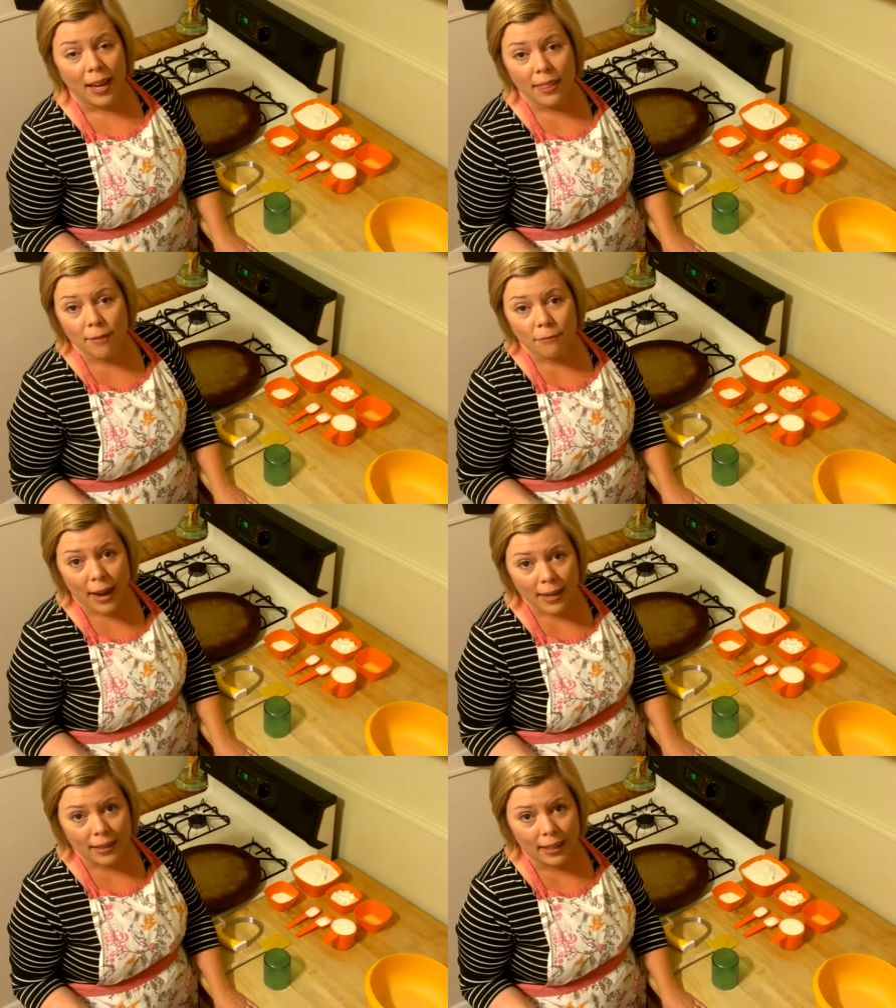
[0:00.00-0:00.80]
And then
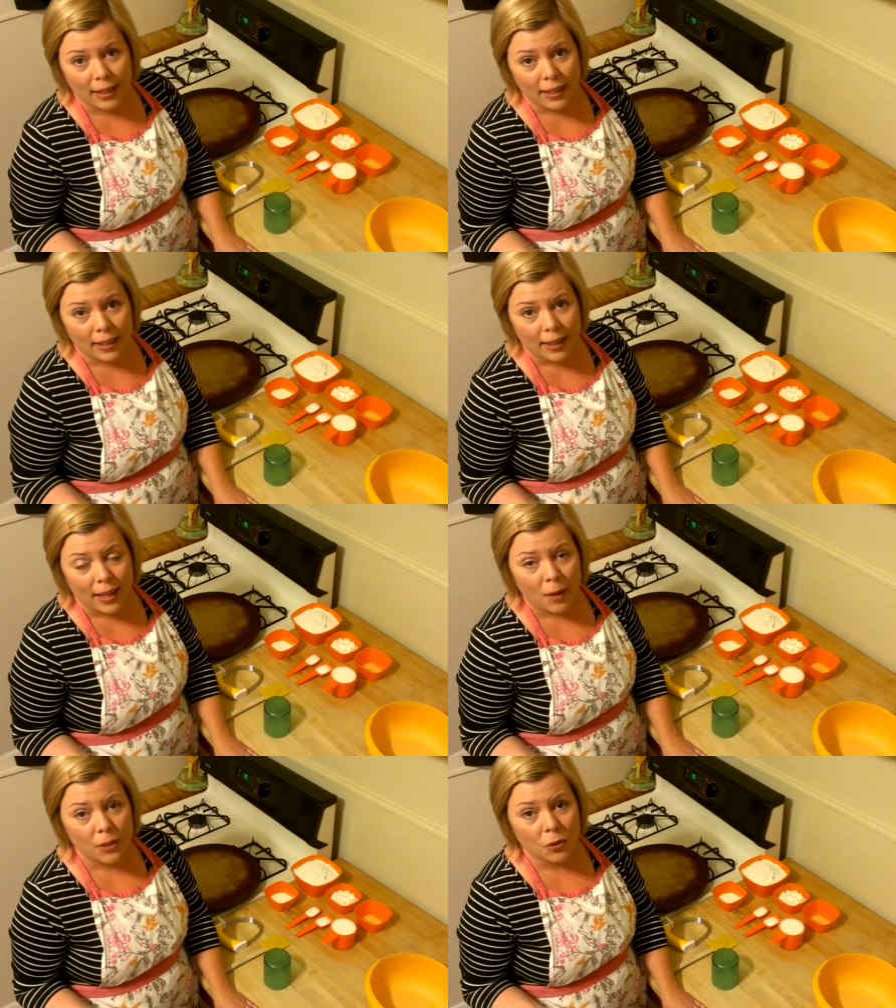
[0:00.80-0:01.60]
finally,
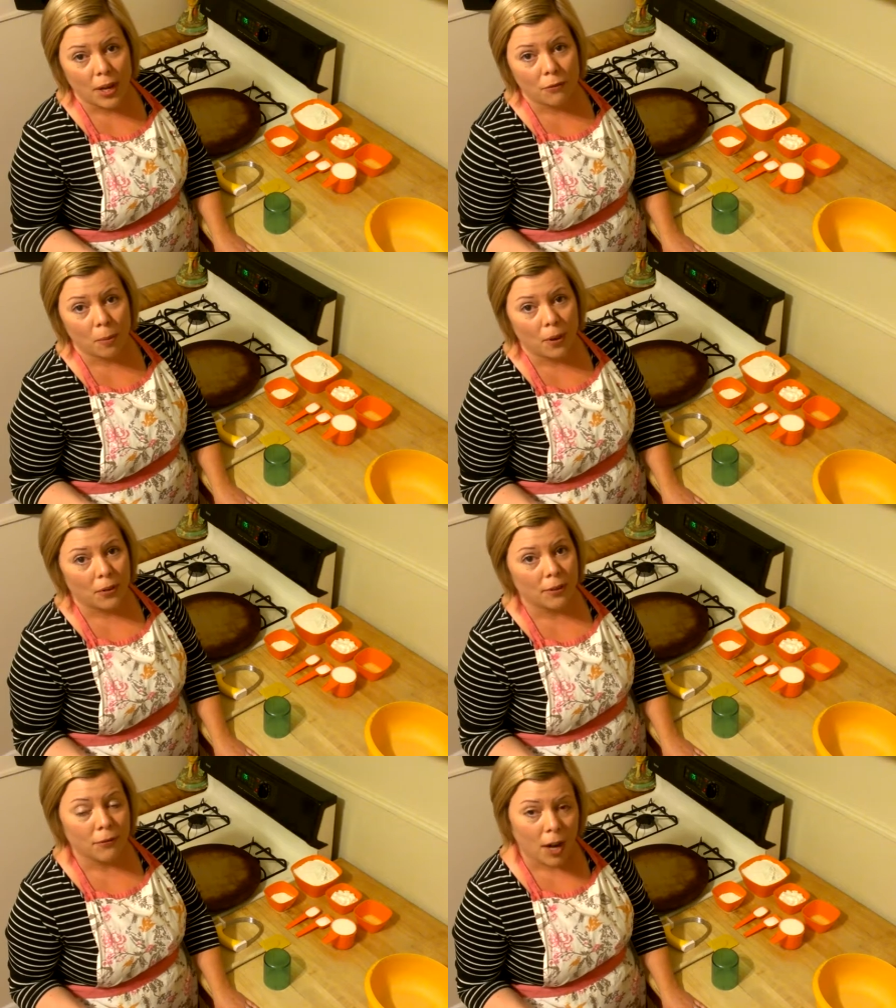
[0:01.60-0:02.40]
it was great for
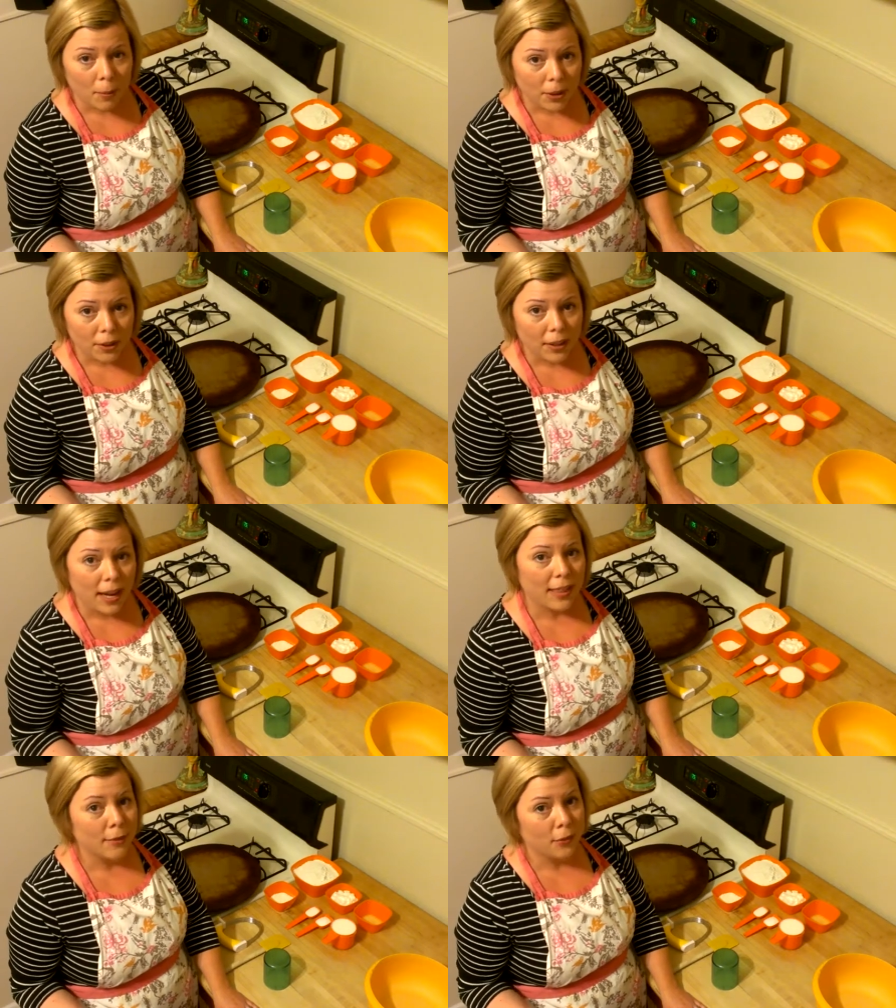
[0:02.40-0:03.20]
both the farmer
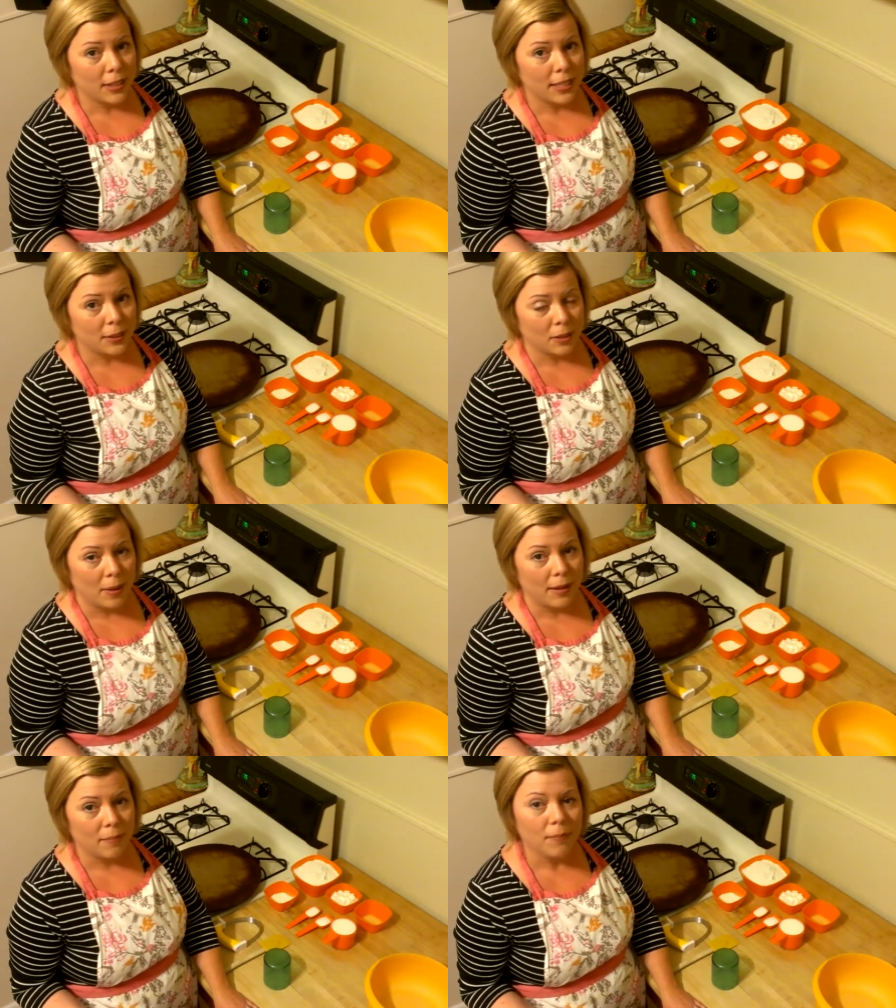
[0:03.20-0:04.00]
and the
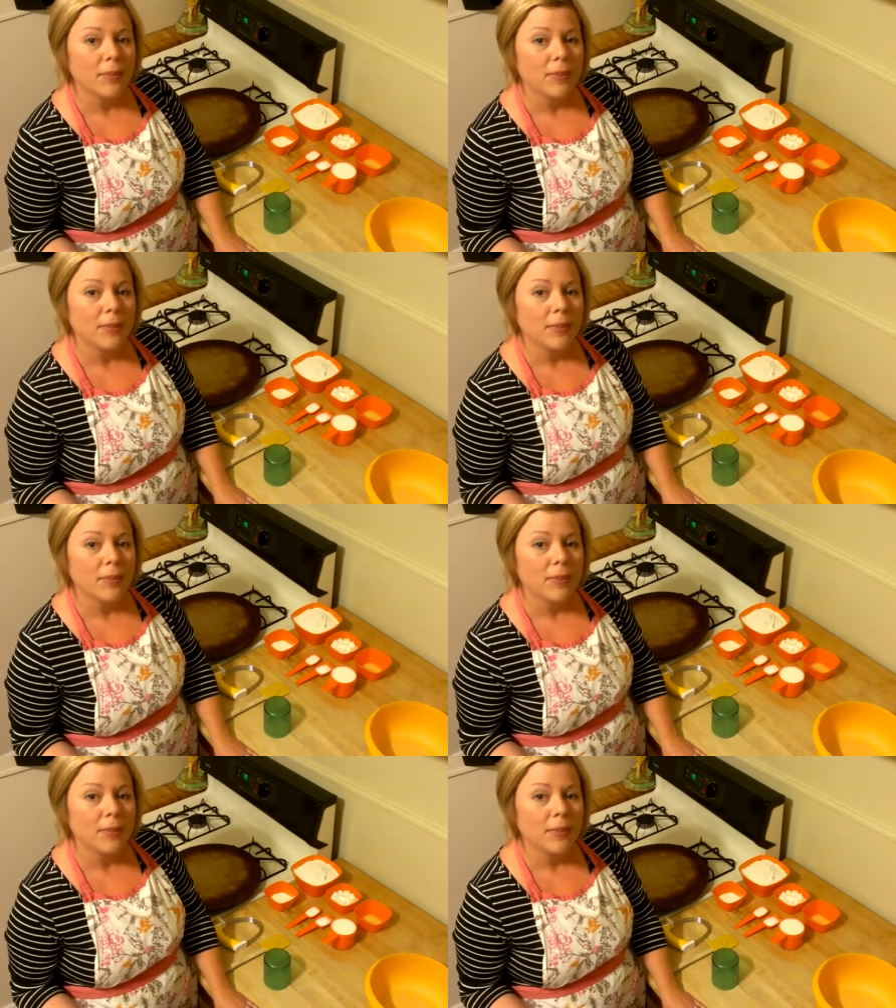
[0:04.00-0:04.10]
frontiersman.